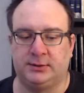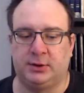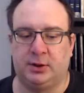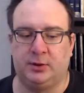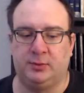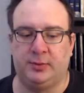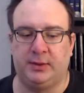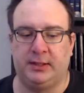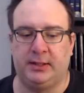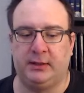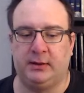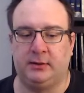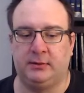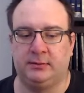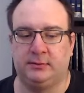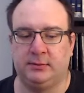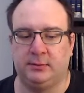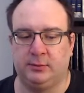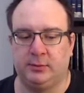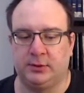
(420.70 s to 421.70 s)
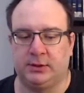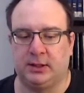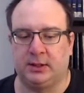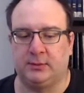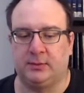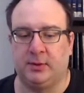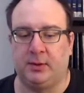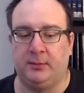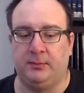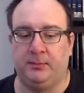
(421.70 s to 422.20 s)
Tobin here. We're
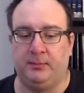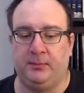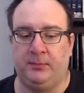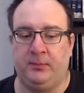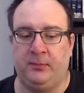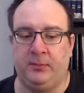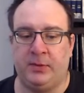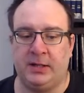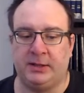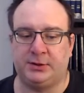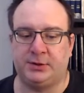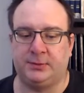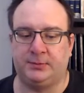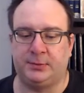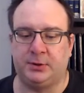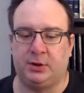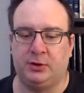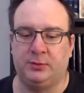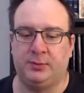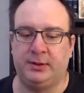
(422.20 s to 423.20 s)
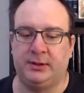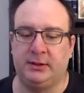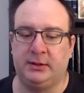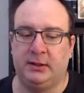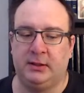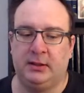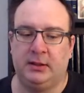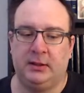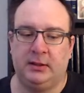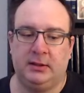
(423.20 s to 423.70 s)
talking about Bishop Tobin.
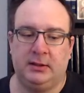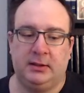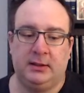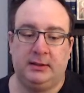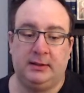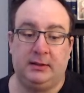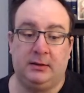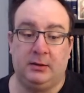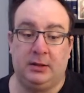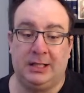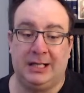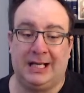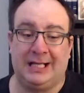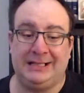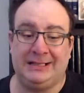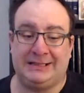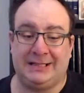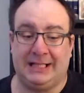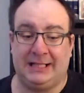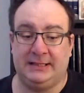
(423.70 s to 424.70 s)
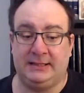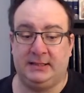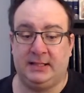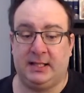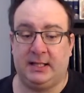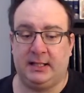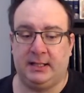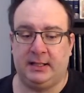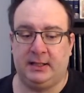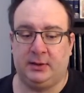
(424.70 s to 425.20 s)
They're night and
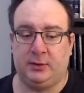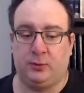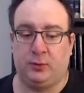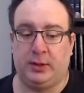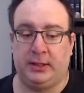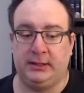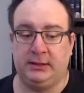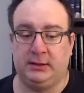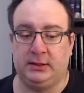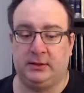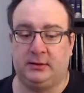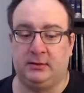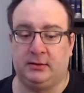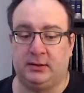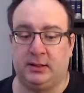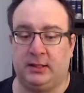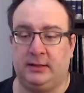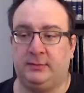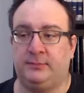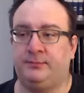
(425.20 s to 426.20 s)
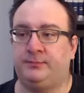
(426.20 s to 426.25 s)
day, quite literally.